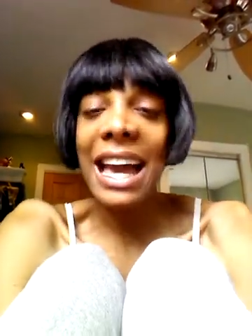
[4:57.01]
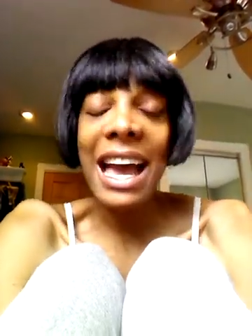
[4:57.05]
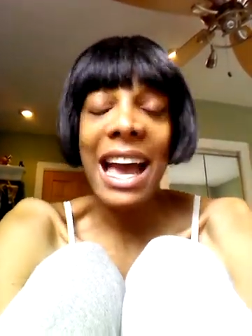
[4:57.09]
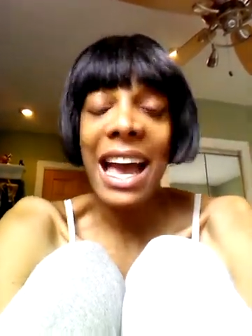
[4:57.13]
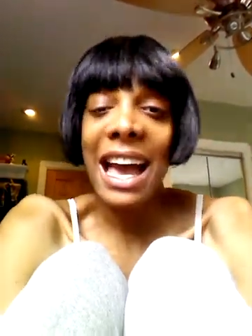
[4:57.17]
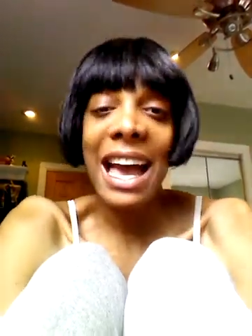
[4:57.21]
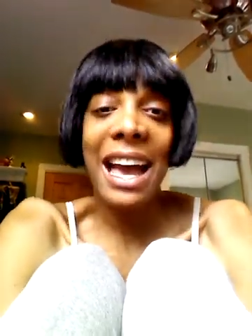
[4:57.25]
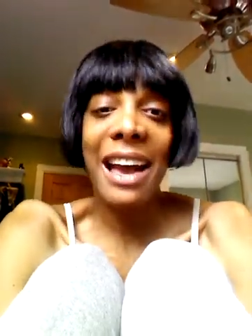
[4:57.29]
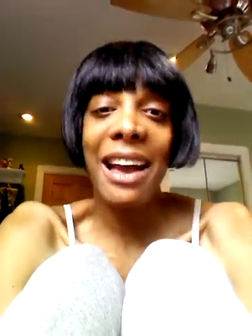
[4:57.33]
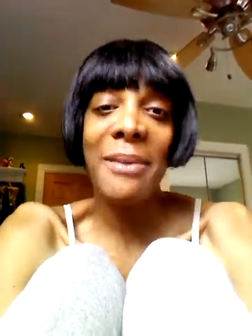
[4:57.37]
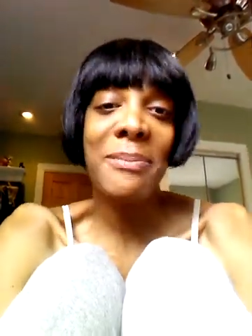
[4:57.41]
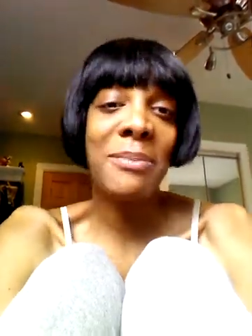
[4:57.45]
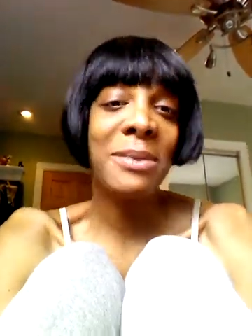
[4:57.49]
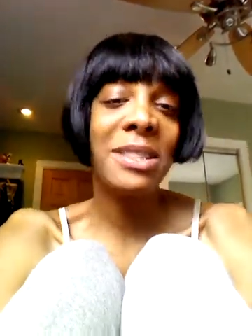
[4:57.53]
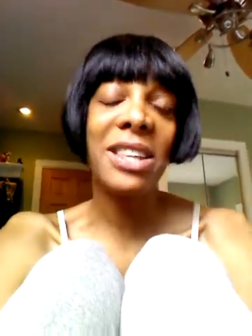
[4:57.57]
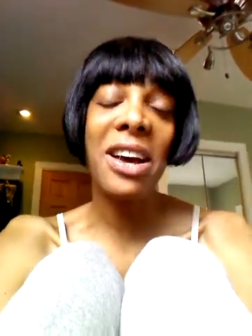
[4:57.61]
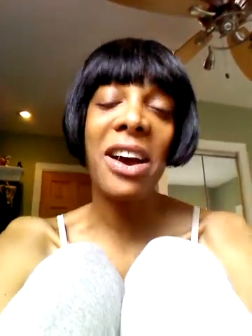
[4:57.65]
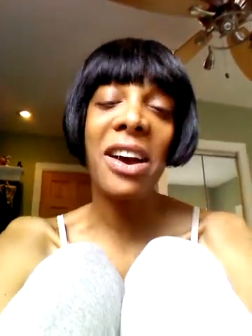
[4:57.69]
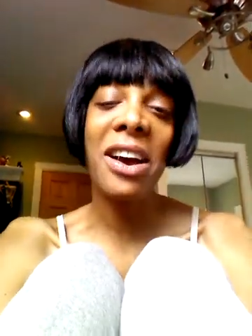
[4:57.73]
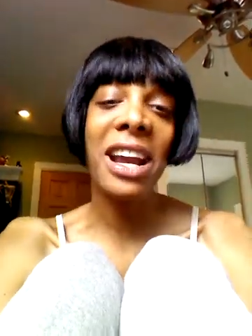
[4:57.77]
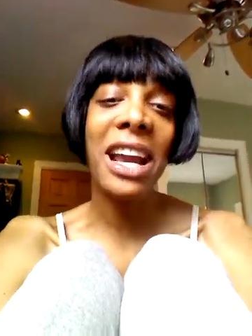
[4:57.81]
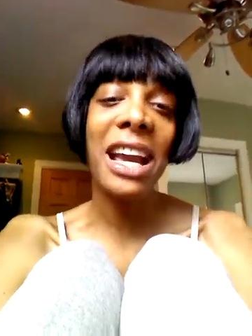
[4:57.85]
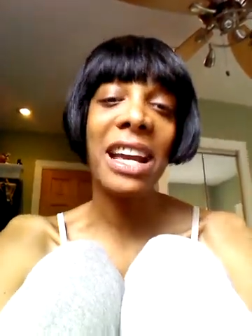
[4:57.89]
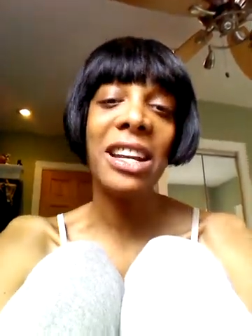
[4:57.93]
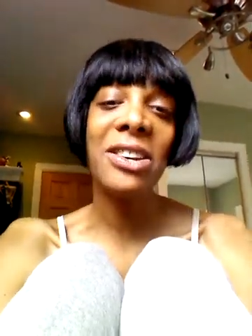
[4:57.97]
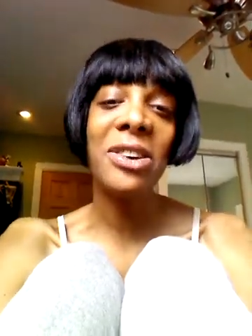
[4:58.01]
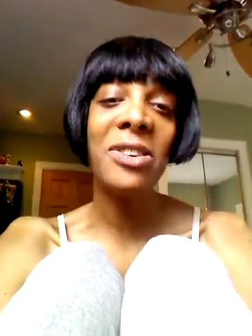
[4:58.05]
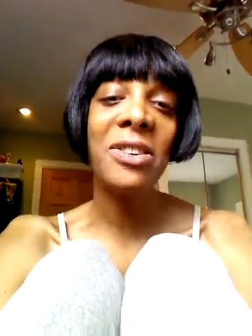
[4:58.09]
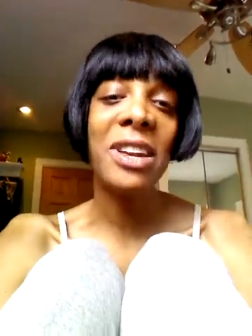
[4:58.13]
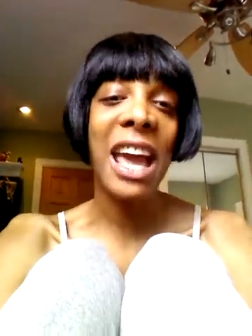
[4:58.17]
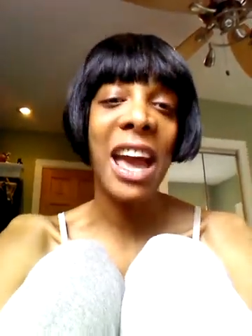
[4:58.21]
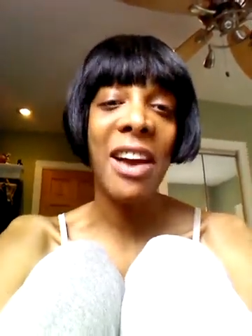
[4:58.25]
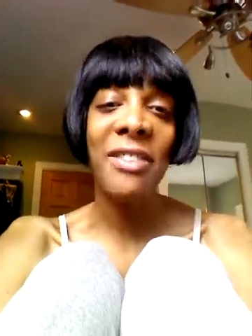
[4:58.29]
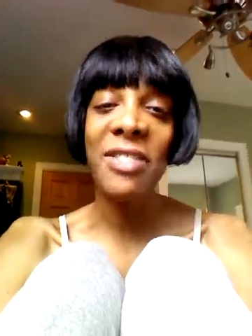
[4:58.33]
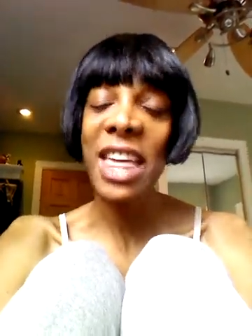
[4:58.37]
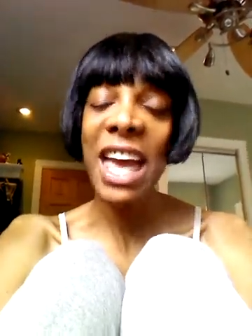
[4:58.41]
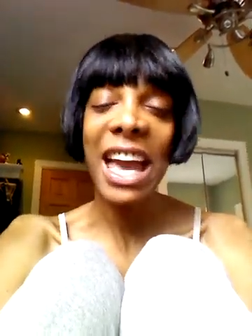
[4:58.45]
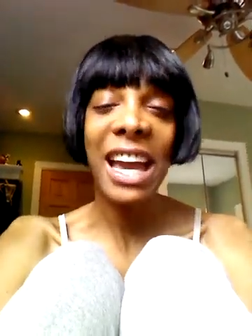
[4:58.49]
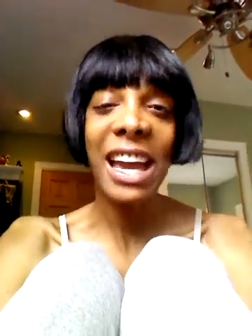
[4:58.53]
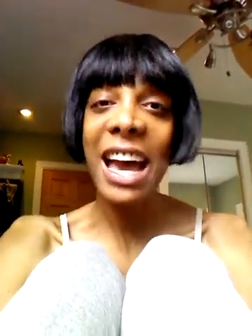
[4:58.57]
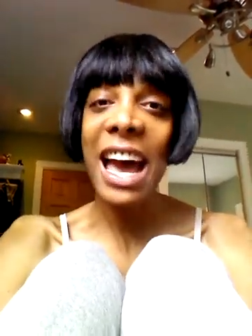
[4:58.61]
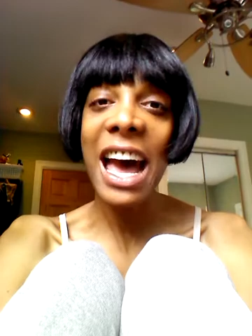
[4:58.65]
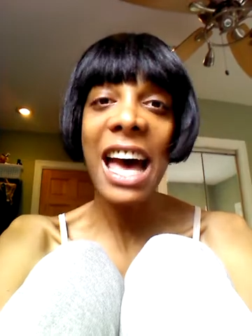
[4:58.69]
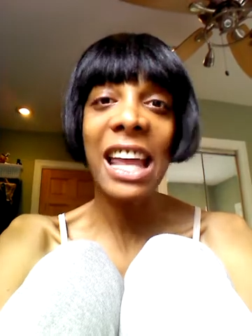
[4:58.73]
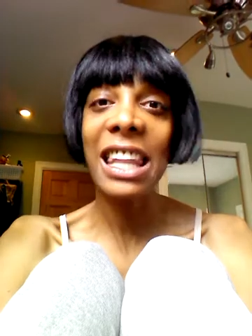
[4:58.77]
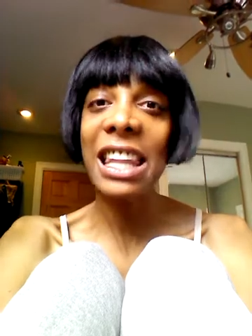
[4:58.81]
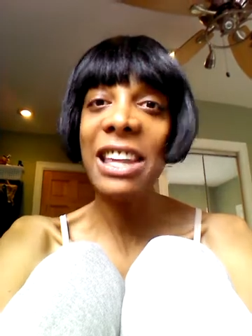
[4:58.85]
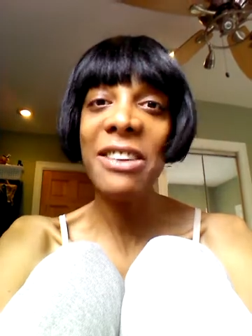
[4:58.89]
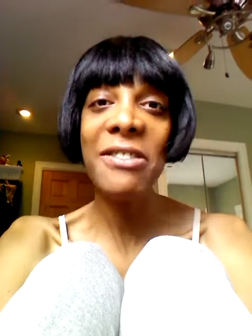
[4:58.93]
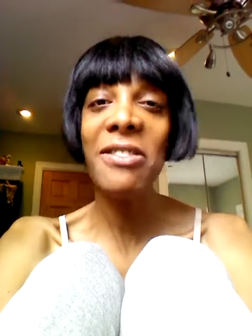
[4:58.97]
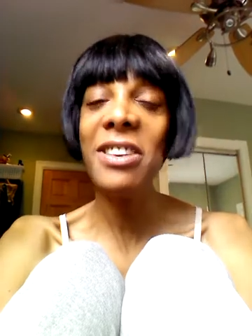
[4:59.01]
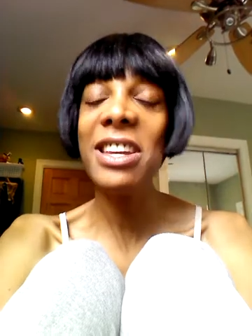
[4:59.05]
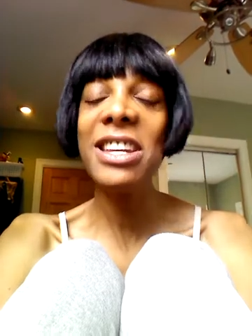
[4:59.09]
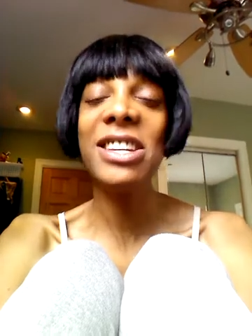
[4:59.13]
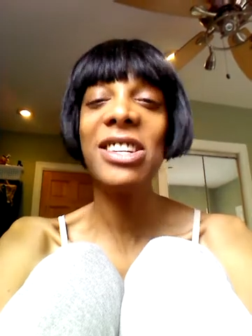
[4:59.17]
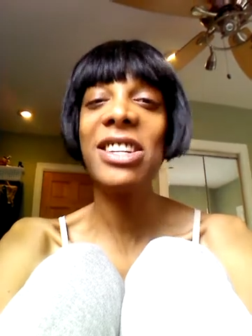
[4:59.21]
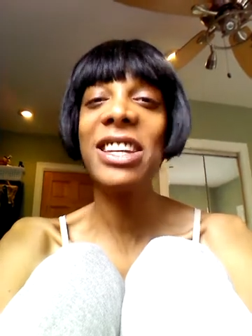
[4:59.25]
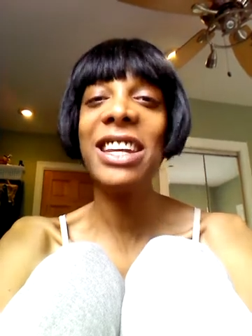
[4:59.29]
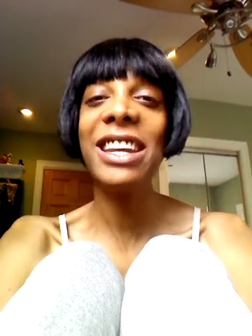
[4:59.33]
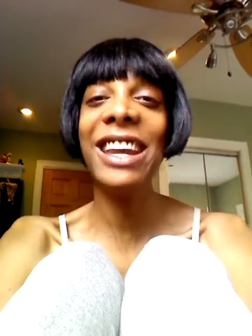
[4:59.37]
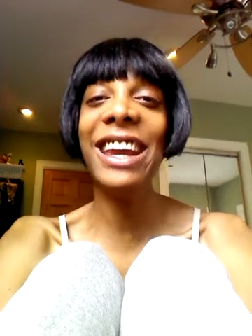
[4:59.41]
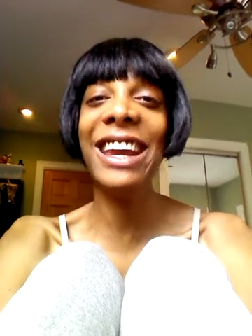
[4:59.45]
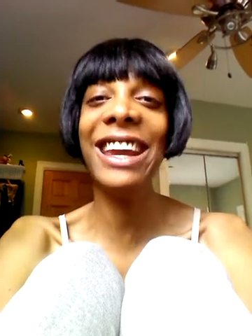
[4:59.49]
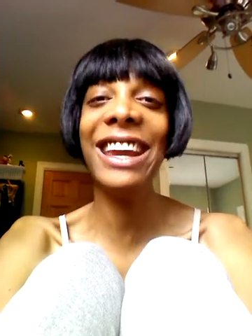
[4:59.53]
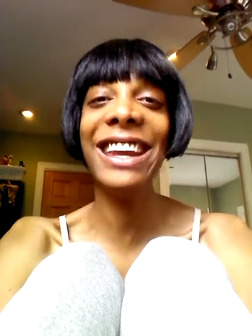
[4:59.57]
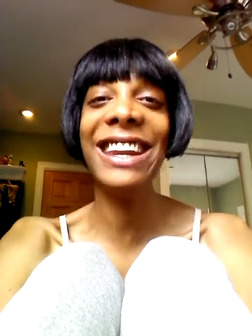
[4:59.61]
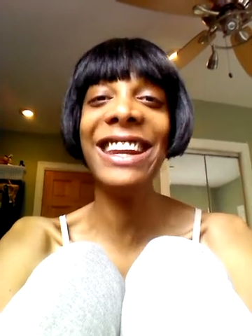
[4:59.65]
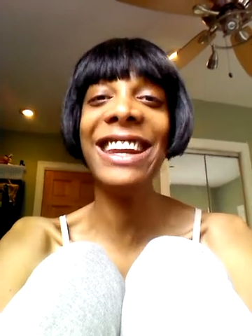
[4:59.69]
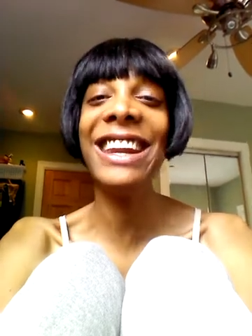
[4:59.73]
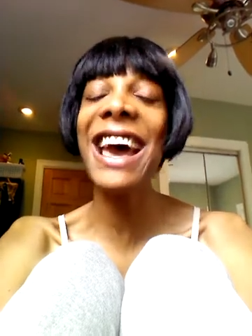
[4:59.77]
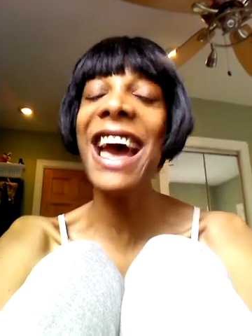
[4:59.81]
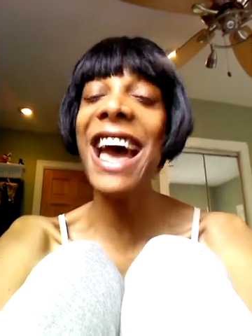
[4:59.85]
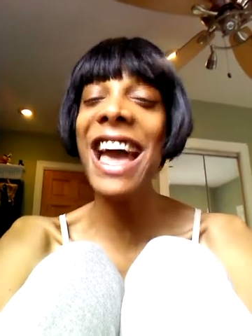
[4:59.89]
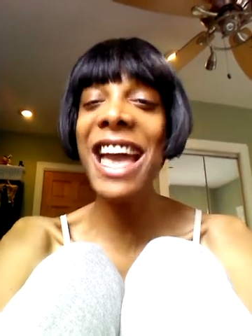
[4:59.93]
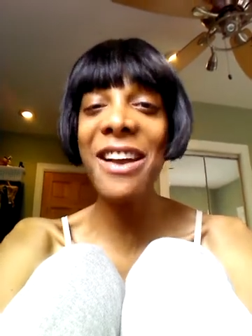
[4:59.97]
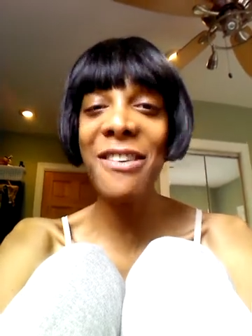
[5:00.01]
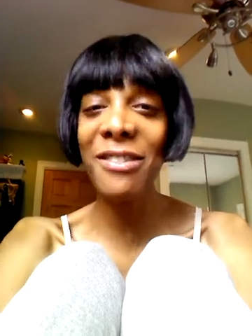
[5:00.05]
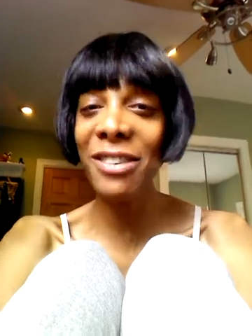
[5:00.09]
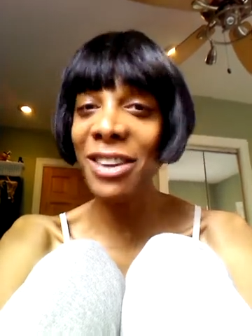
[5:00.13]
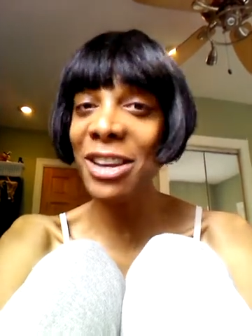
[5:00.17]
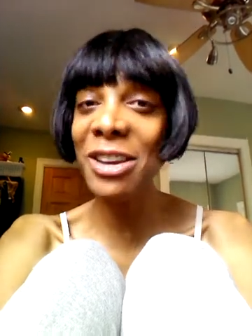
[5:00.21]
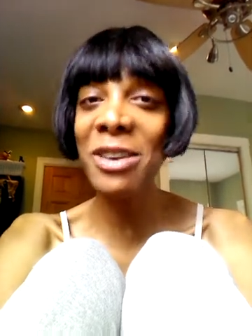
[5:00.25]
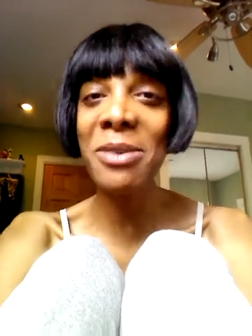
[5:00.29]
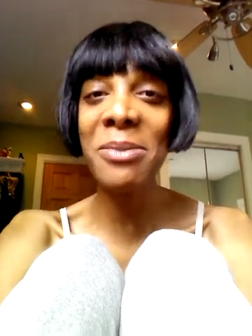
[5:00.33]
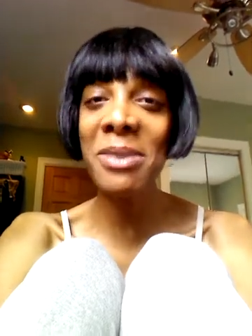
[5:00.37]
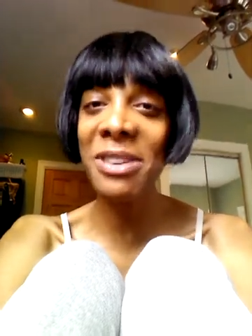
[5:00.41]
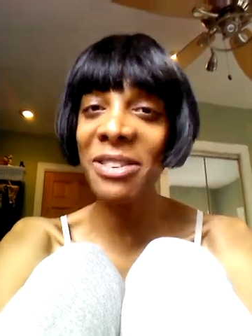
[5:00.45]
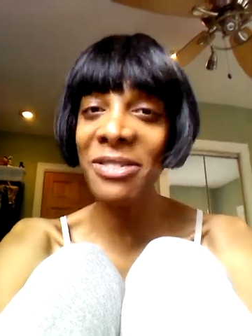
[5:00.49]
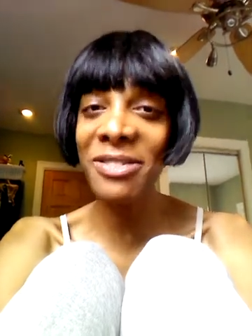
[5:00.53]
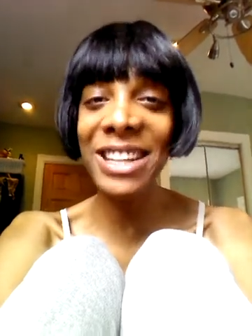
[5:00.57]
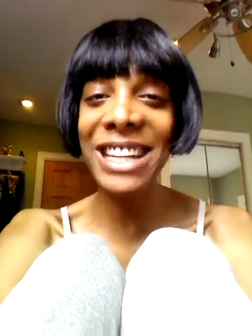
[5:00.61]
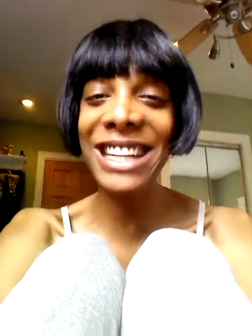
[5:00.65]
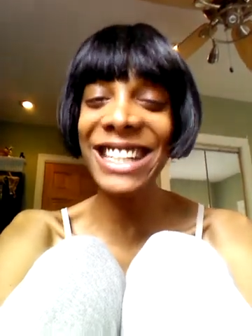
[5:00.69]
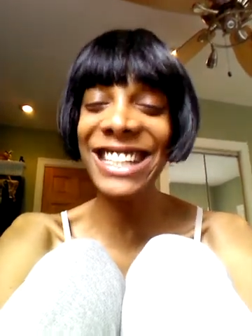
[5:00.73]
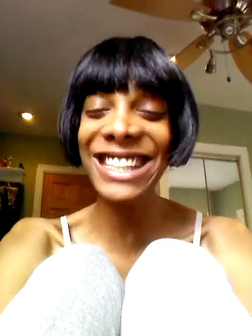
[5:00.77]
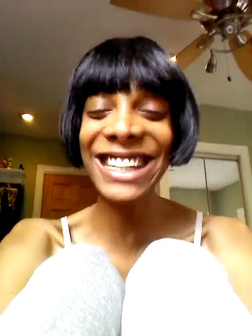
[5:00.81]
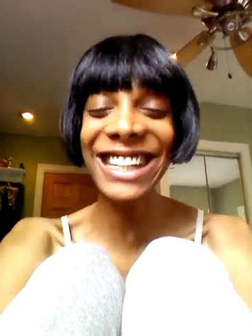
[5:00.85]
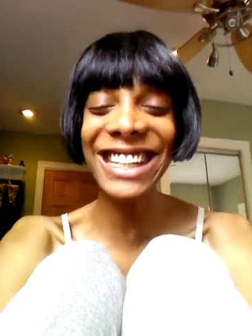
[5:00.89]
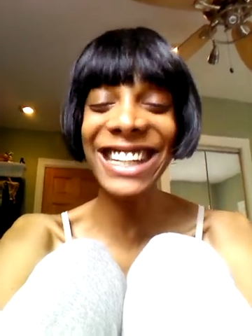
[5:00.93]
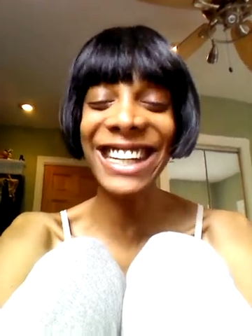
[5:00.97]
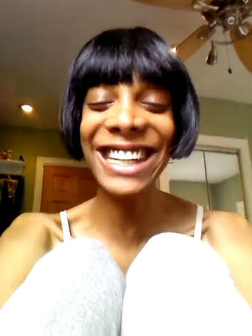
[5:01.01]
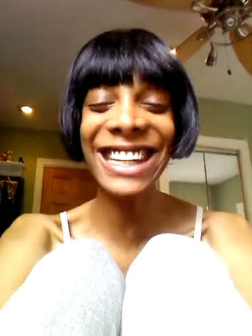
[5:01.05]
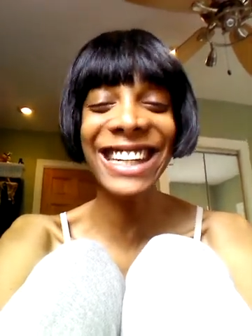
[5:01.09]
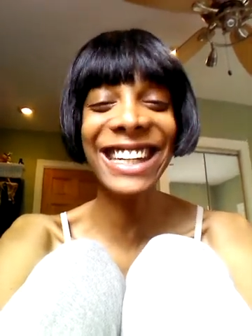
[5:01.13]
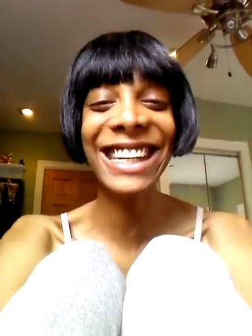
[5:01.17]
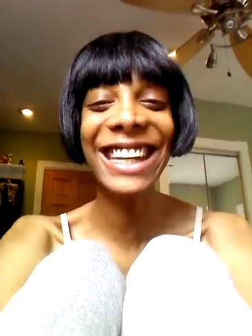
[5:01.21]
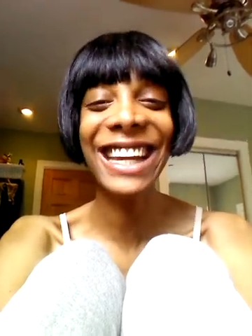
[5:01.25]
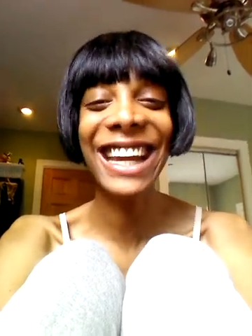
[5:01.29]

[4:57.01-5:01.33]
I'm sorry, I don't have that godly vision. I have human vision.